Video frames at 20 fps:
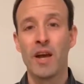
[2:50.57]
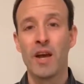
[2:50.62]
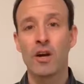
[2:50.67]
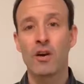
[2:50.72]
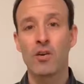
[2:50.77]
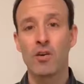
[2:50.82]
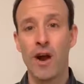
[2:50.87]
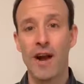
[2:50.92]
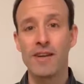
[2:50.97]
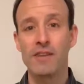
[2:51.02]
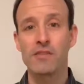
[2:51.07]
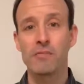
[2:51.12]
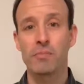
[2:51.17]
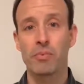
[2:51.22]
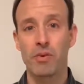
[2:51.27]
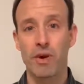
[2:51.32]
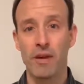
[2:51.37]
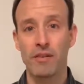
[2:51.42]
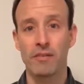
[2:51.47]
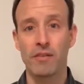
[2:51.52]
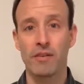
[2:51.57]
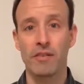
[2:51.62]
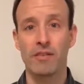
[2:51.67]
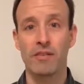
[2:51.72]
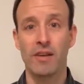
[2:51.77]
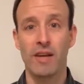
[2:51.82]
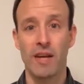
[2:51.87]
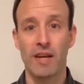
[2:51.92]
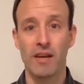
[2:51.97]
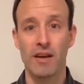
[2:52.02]
Christ's
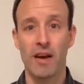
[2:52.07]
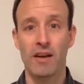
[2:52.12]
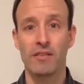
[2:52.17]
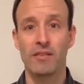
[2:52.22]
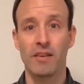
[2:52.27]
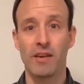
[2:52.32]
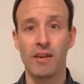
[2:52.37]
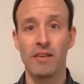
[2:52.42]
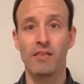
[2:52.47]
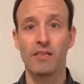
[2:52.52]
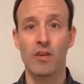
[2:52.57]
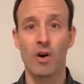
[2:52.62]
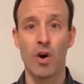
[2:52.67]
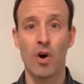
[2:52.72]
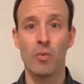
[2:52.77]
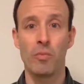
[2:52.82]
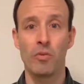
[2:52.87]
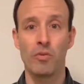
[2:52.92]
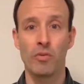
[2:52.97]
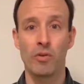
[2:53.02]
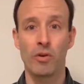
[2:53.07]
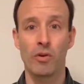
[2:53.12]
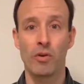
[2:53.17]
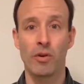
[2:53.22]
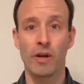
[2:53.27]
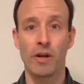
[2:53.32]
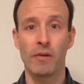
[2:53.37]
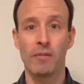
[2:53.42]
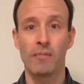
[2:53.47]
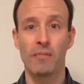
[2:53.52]
presence in us is the hope of
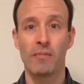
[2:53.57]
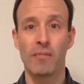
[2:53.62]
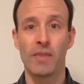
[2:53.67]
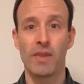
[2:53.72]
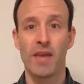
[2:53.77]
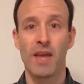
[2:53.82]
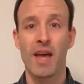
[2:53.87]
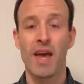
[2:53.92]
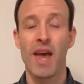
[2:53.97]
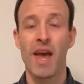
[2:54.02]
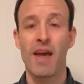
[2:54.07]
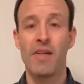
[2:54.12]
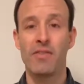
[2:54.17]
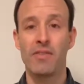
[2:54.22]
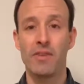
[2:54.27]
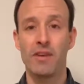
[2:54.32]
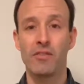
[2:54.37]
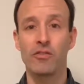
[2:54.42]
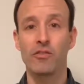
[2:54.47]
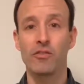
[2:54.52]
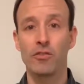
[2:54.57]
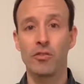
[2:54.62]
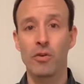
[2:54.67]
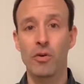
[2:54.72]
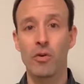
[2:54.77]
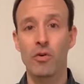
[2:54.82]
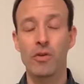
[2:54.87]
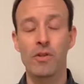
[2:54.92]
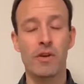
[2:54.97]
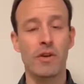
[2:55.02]
glory, and this
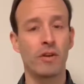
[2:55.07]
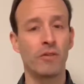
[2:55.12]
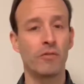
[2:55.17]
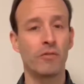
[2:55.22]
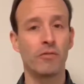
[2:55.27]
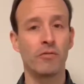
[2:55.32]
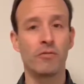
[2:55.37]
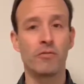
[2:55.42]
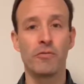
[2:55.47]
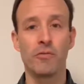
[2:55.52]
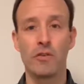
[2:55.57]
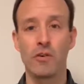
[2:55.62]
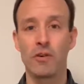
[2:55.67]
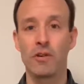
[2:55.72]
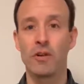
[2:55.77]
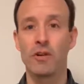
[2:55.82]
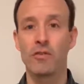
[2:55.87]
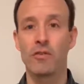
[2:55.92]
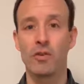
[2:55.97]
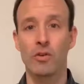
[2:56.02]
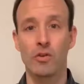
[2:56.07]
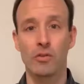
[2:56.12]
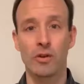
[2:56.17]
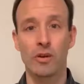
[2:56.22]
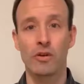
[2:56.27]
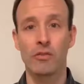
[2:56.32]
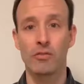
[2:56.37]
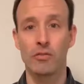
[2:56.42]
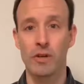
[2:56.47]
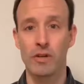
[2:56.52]
truth is full of
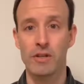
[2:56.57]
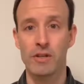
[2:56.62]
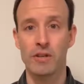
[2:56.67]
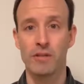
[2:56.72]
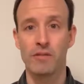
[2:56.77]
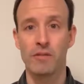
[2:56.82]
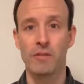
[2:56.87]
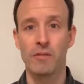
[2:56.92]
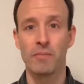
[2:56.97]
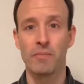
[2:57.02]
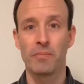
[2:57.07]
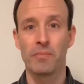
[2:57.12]
glorious riches.